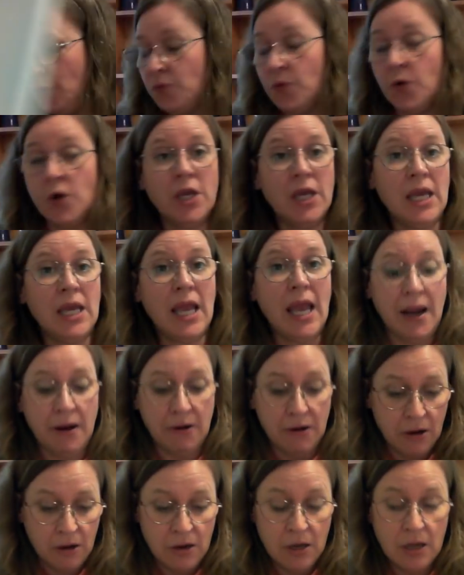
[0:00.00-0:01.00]
Rookie
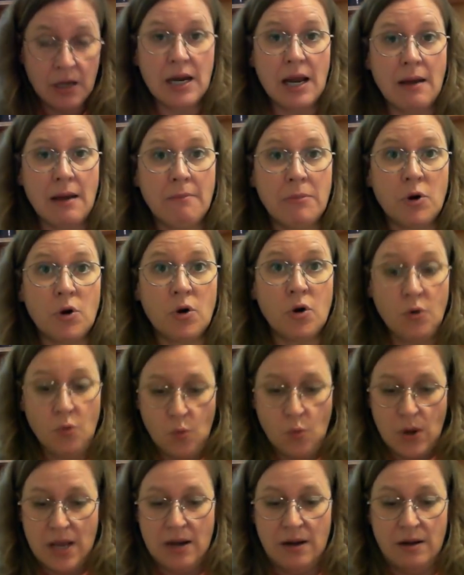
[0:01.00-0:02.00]
error number
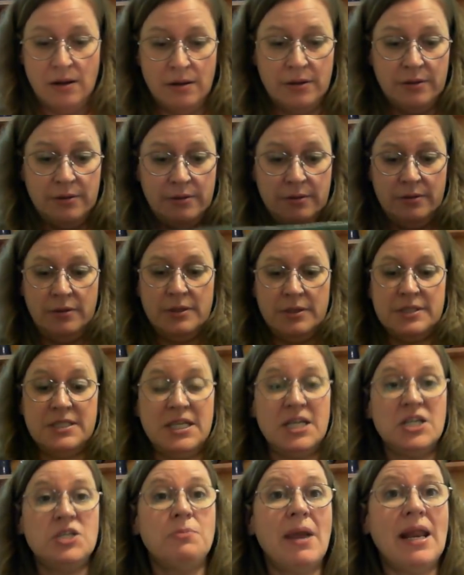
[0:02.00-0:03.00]
1.
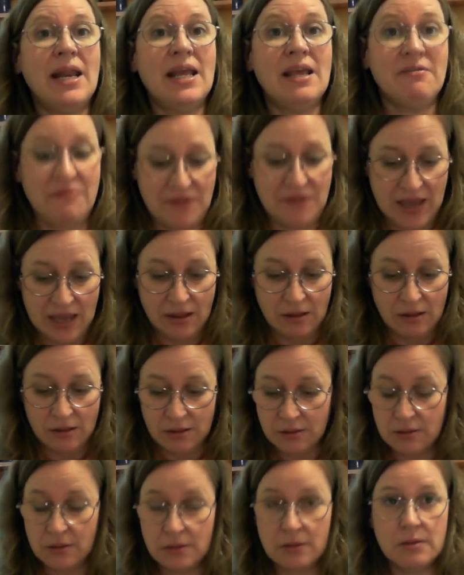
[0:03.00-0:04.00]
Stitch Mania
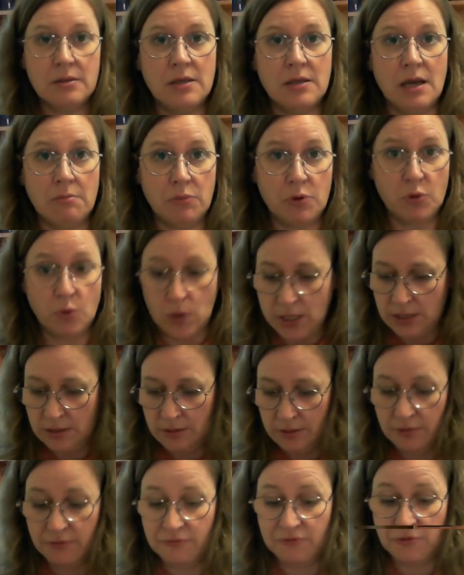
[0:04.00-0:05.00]
fail number
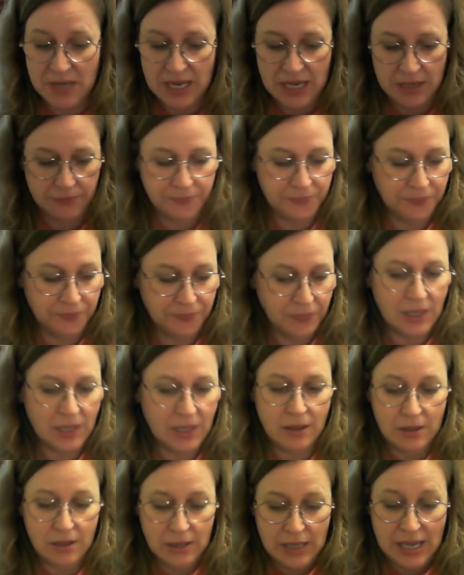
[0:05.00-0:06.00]
1 for me
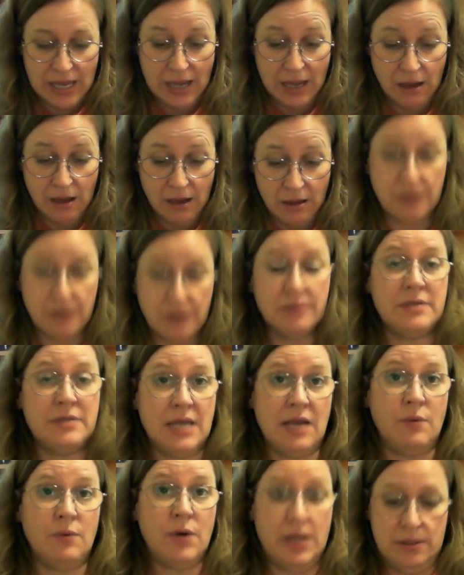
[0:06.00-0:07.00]
on
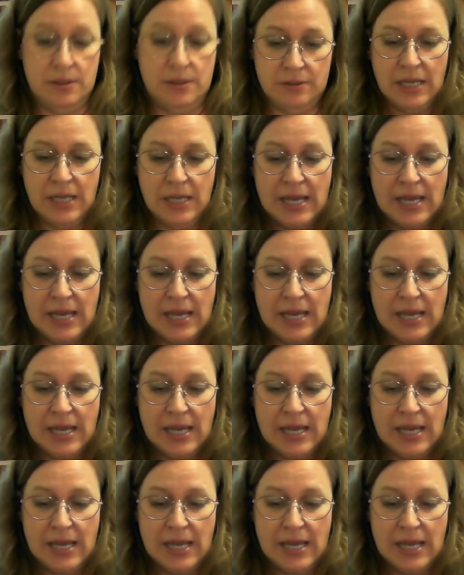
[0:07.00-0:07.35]
day 1.